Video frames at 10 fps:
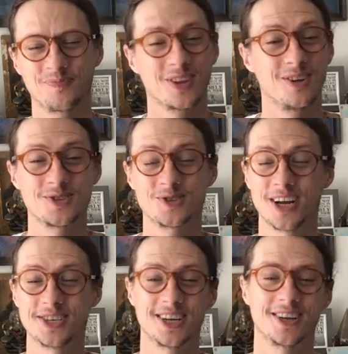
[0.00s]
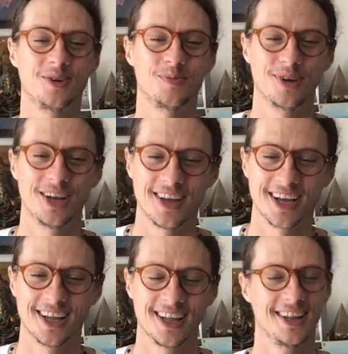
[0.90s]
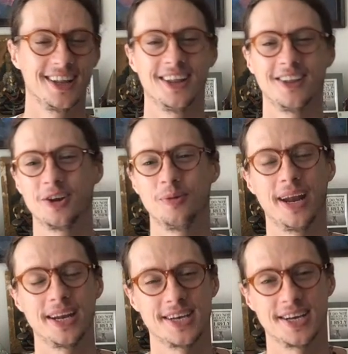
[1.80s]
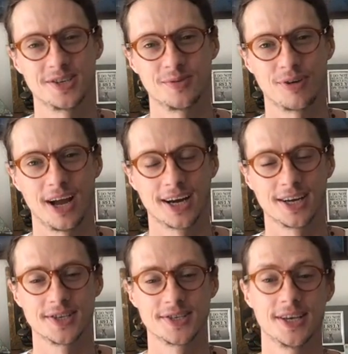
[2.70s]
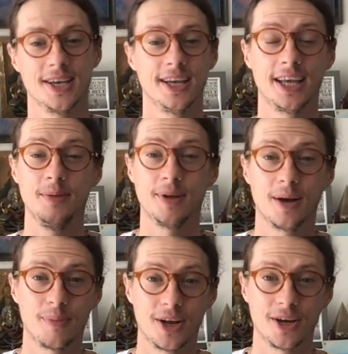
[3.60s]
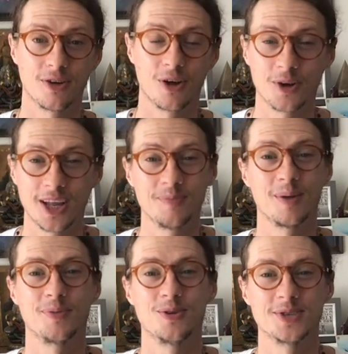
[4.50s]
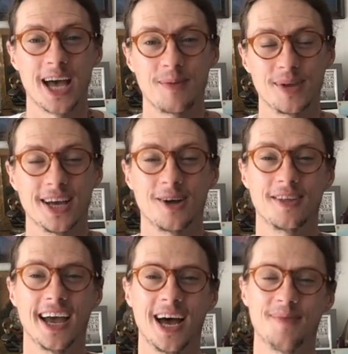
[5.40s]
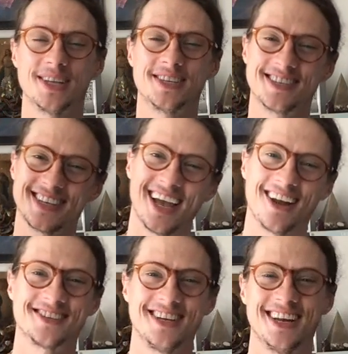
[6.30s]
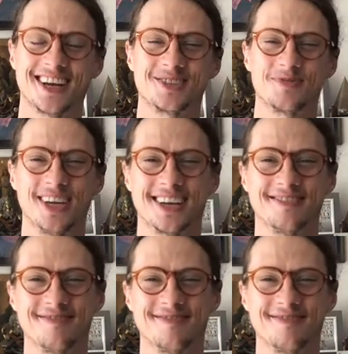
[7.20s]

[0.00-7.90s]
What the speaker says: A little stretching, a little breathing, a little meditation practice. Keep it up on your own. Keep up those happy, healthy habits, and I'll see you next week.